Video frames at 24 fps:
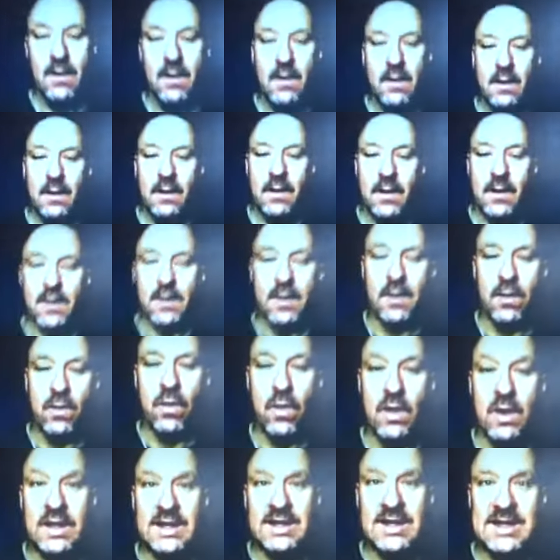Uh, or
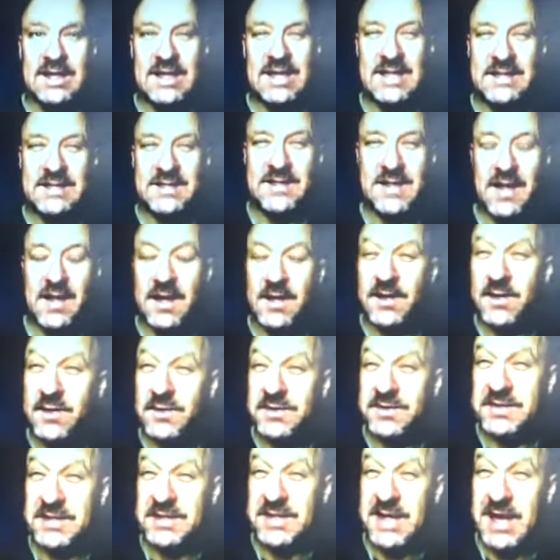at least
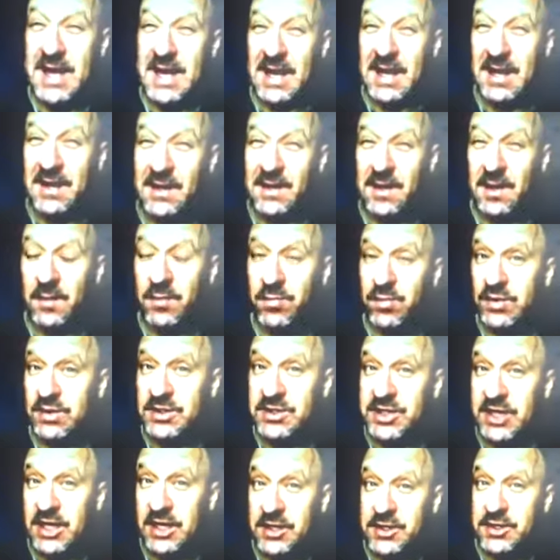understand a
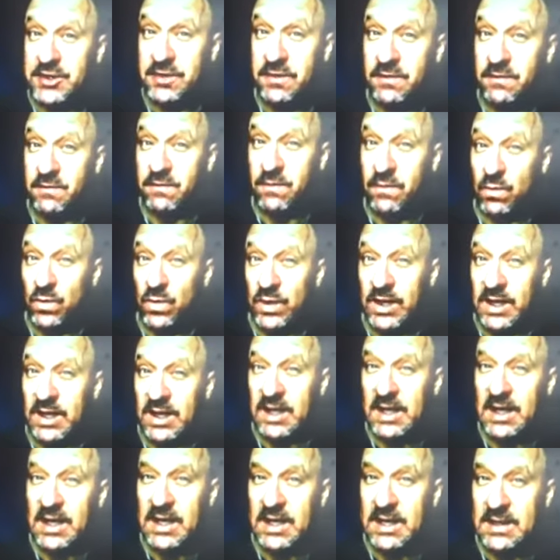projection for what it
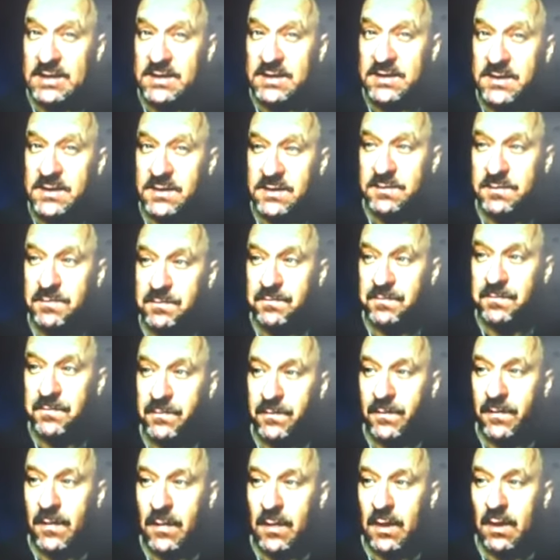is.
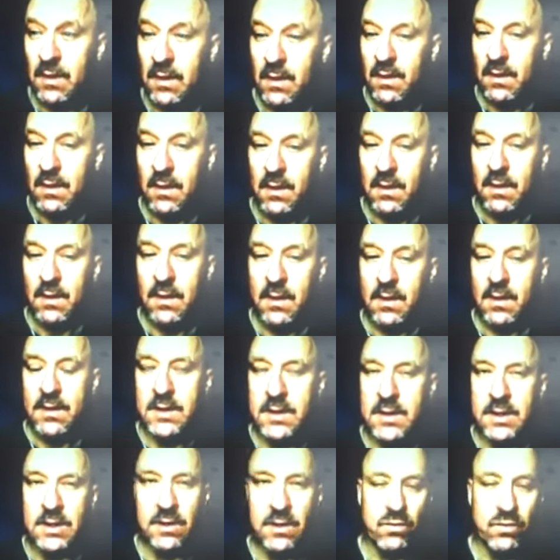Do
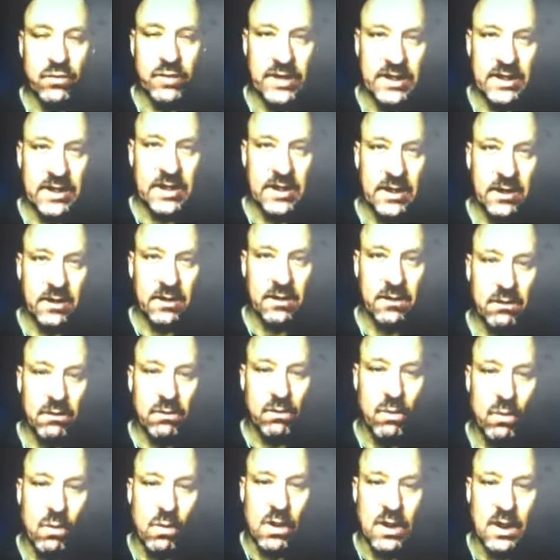you really
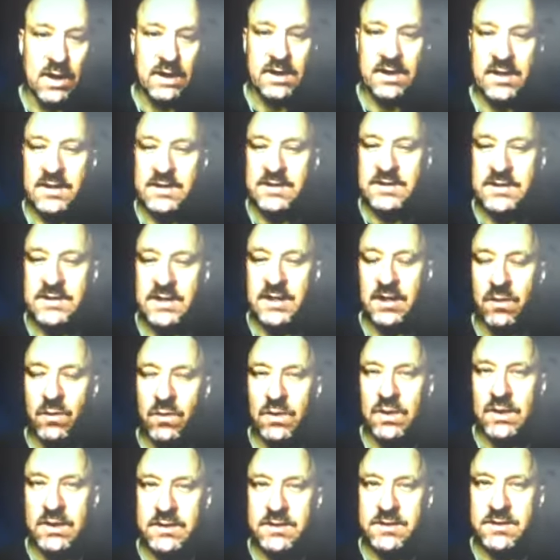want to see
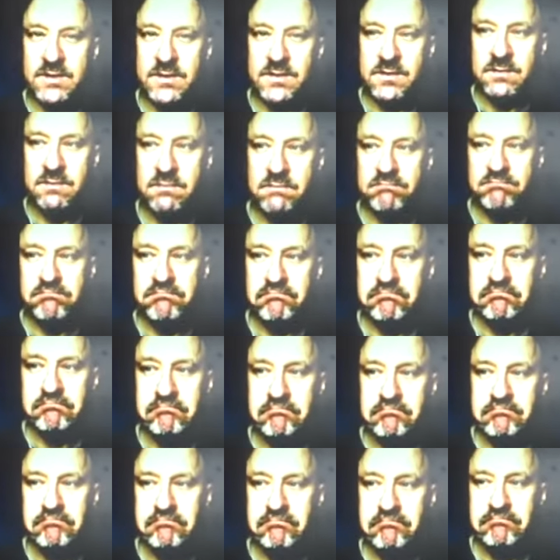what's
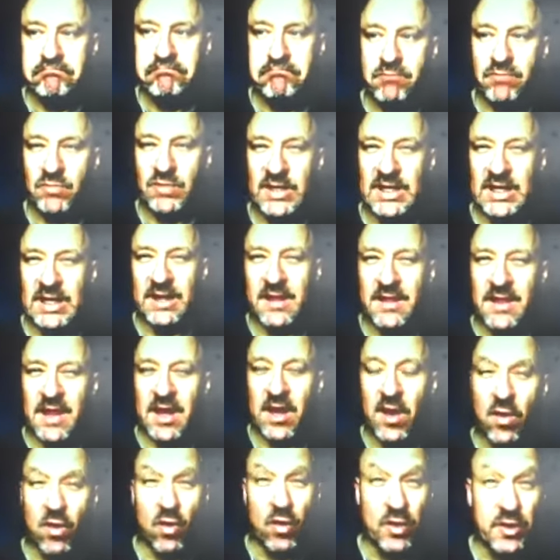really there,
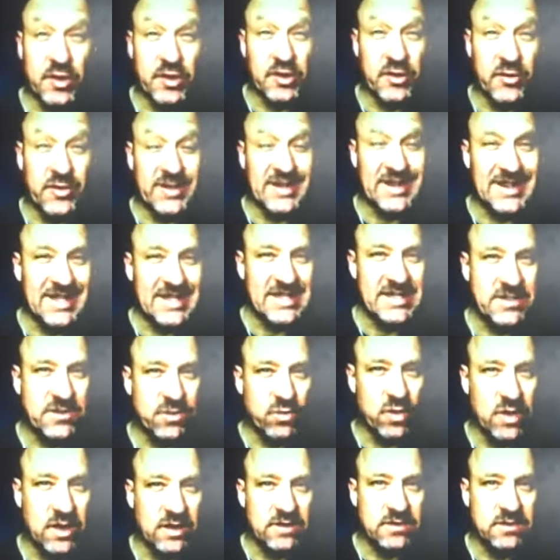or do you at least
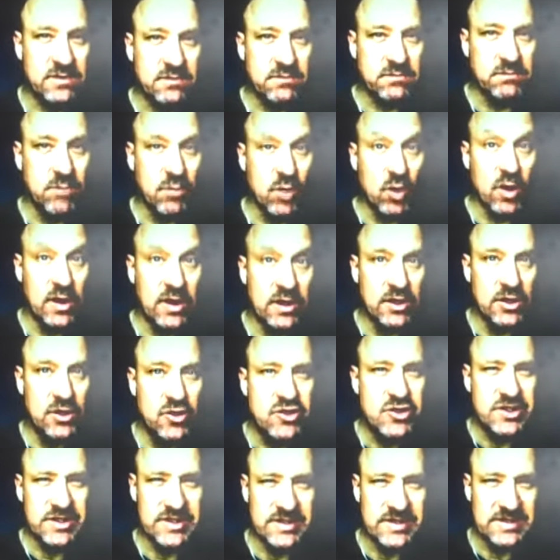want more
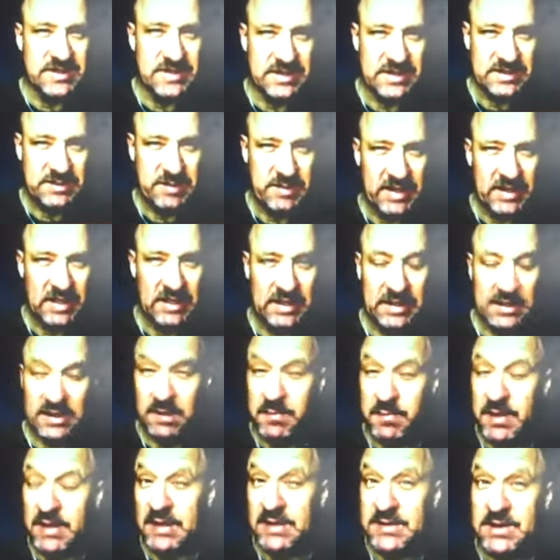illusions dispelled. It
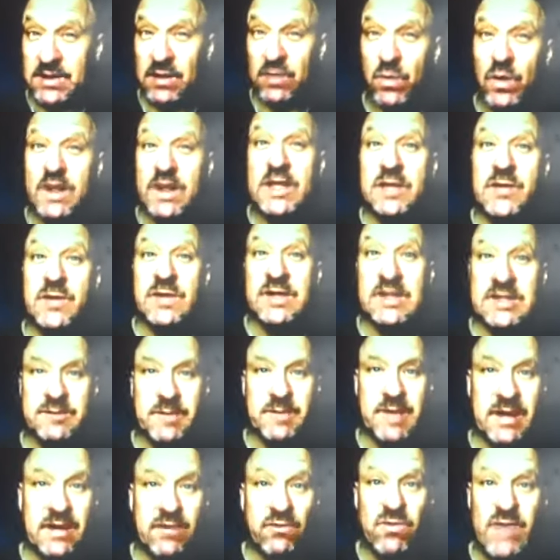depends on what you
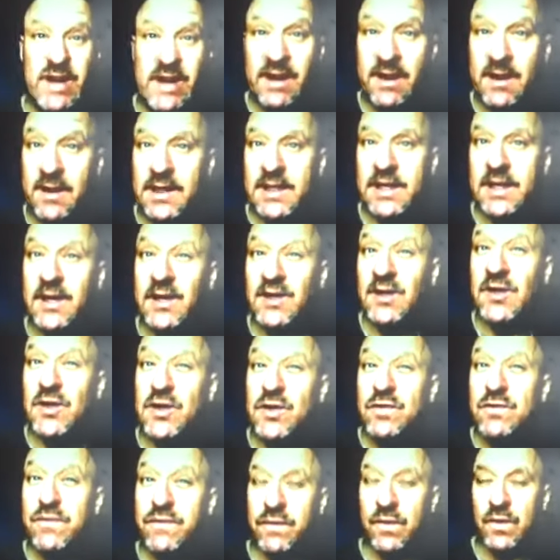expect reality to do
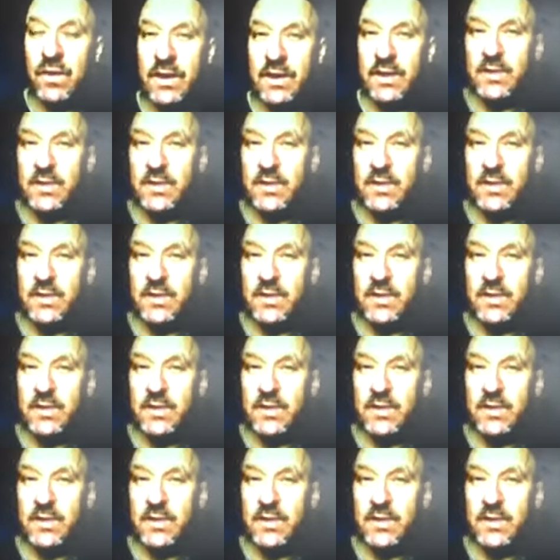for you.